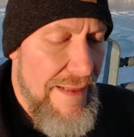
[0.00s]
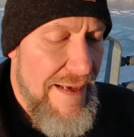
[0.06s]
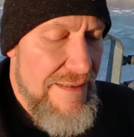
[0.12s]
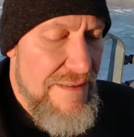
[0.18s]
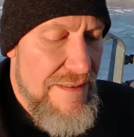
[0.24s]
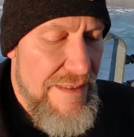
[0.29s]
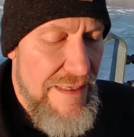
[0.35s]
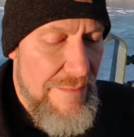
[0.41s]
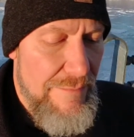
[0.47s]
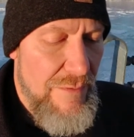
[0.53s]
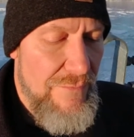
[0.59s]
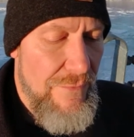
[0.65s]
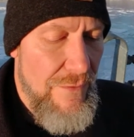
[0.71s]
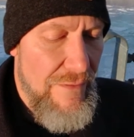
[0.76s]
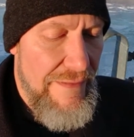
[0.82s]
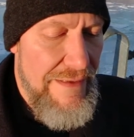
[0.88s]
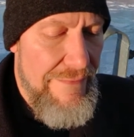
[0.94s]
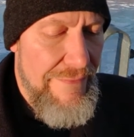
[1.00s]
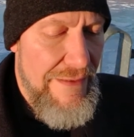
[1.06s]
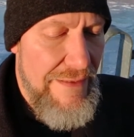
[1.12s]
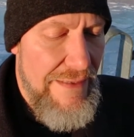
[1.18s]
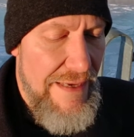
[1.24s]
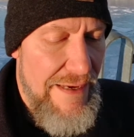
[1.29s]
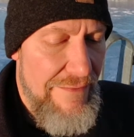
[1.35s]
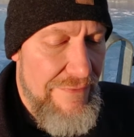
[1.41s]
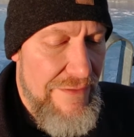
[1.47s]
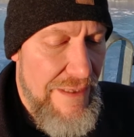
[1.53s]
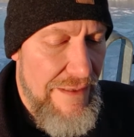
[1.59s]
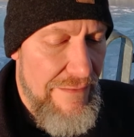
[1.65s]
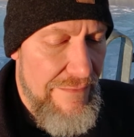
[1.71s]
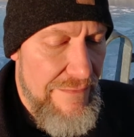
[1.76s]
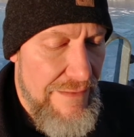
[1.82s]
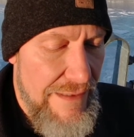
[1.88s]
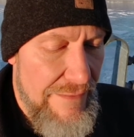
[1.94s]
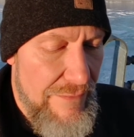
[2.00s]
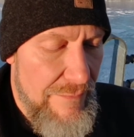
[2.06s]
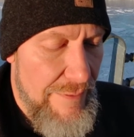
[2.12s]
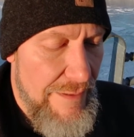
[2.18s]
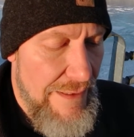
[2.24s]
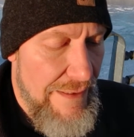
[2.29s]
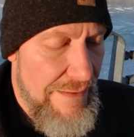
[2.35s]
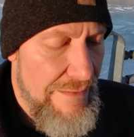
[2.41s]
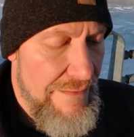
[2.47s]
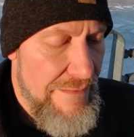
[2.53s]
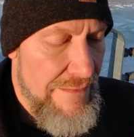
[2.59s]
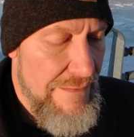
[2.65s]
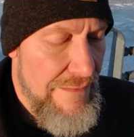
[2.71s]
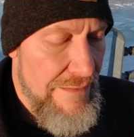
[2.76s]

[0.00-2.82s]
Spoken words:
last thing before leaving Cave Town, I replied.